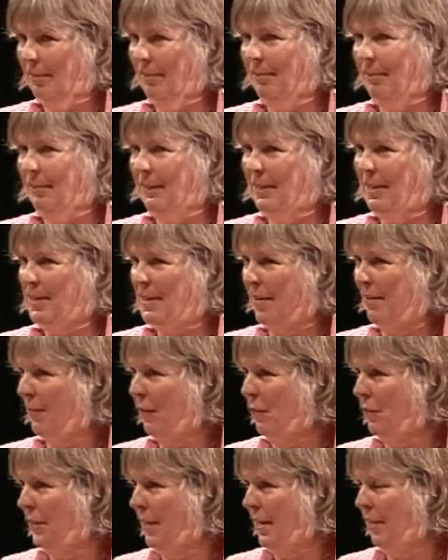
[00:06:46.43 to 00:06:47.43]
because I've
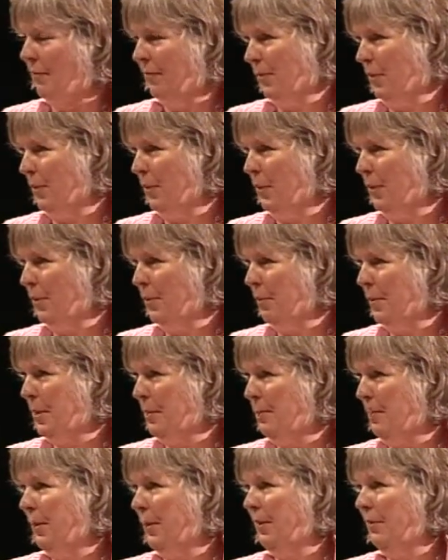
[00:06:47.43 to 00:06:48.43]
heard that from other
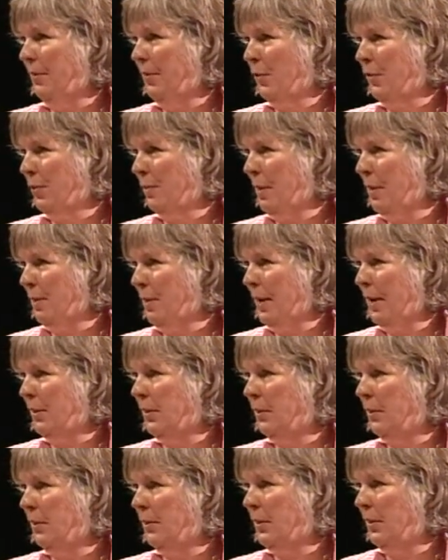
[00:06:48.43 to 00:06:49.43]
people. I've hurt my back
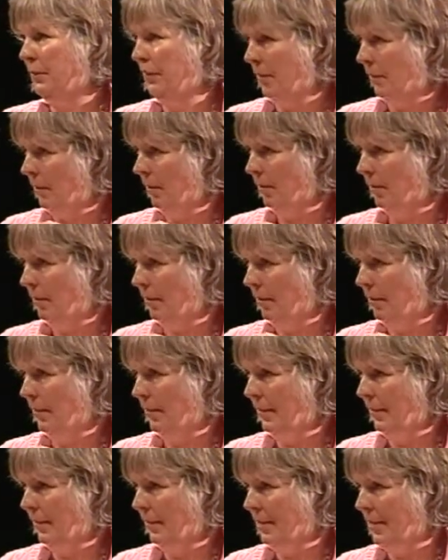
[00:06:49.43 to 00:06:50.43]
there, and they say that,
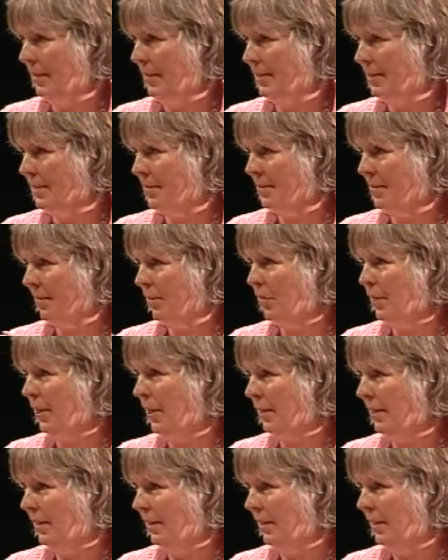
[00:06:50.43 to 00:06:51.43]
yes,
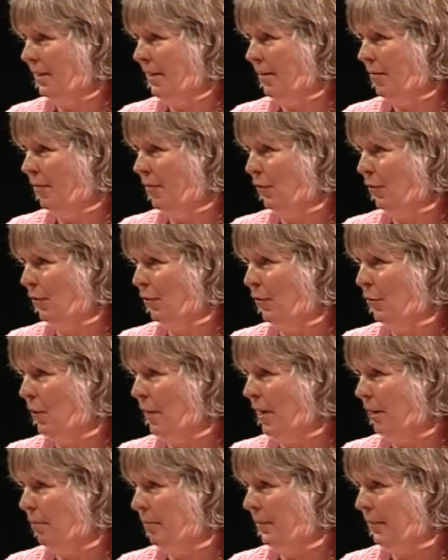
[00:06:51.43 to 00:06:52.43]
okay to lay down for a little
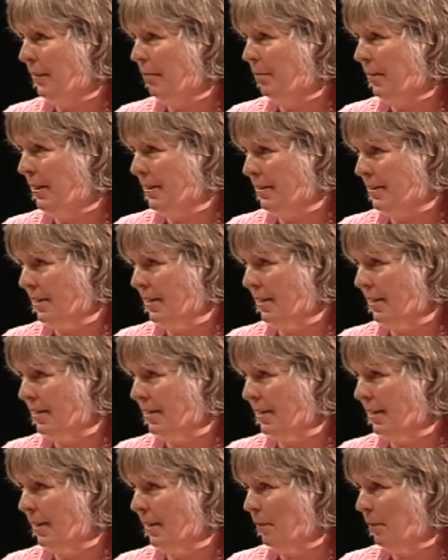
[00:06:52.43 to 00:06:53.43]
while, but the best thing
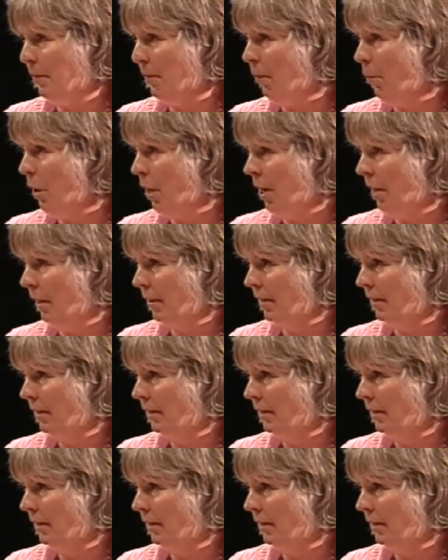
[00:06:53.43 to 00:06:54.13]
is get up and walk.